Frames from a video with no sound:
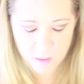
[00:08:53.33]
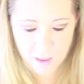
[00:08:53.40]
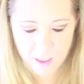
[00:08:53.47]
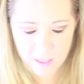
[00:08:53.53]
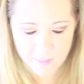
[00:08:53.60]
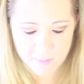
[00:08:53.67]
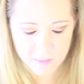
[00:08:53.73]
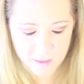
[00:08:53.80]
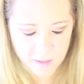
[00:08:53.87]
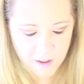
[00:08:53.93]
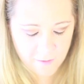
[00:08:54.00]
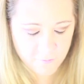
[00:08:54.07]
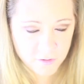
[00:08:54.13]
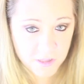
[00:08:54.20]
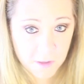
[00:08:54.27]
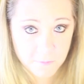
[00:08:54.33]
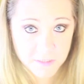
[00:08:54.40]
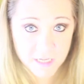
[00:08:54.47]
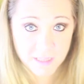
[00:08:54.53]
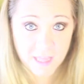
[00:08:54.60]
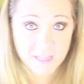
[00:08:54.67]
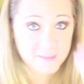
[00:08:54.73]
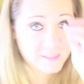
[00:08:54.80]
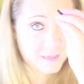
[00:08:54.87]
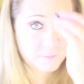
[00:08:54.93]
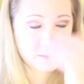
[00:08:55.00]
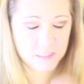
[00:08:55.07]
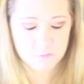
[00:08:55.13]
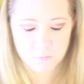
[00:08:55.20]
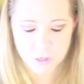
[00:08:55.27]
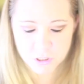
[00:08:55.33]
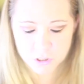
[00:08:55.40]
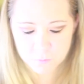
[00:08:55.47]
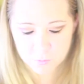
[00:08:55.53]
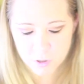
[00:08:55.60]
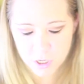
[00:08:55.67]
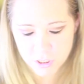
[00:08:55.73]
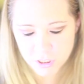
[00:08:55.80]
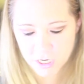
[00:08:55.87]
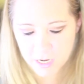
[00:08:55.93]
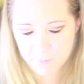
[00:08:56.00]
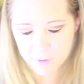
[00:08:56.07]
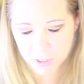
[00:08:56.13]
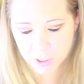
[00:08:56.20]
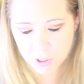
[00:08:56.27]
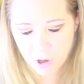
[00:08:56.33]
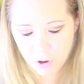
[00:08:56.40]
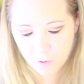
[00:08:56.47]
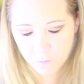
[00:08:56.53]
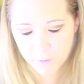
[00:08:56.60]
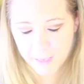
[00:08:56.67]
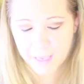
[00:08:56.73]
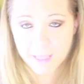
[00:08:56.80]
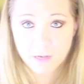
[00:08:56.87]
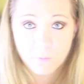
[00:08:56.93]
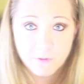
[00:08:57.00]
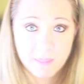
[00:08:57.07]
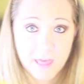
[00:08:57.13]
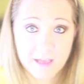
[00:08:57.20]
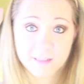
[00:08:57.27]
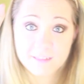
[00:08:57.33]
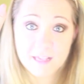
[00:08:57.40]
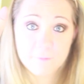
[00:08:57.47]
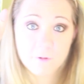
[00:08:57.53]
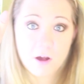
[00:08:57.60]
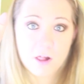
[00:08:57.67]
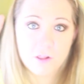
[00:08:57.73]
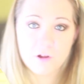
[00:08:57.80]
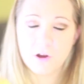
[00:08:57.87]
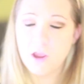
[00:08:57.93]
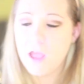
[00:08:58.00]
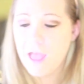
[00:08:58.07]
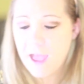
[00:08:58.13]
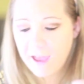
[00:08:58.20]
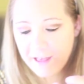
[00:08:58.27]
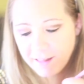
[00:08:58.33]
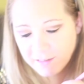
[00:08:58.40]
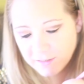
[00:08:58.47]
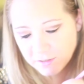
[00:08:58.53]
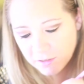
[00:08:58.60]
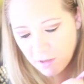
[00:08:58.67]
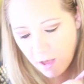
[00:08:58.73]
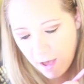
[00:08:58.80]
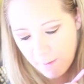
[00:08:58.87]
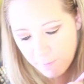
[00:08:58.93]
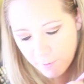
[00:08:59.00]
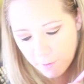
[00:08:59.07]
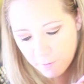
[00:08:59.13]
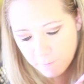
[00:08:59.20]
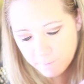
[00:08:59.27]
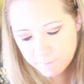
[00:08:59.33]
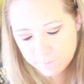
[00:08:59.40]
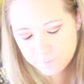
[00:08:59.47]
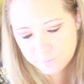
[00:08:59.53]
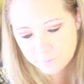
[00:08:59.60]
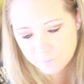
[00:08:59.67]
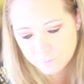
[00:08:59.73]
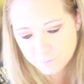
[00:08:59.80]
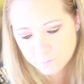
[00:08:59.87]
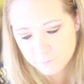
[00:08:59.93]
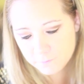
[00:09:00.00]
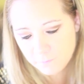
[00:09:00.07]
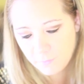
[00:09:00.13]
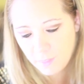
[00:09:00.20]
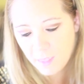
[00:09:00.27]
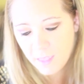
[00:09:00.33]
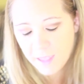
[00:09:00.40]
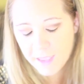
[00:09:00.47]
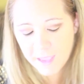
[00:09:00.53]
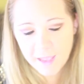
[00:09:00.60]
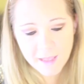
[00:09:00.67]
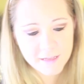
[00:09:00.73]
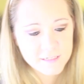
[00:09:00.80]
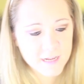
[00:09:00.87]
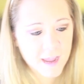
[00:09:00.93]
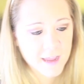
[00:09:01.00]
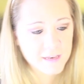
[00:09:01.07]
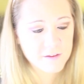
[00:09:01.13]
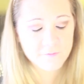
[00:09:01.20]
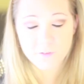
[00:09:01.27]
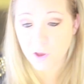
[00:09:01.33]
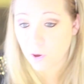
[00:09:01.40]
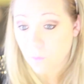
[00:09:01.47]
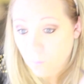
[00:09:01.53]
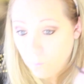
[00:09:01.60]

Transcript: And then after that, I'm going to take that same smudger brush, and I'm going to go in with that same color, Alice Copper, and kind of go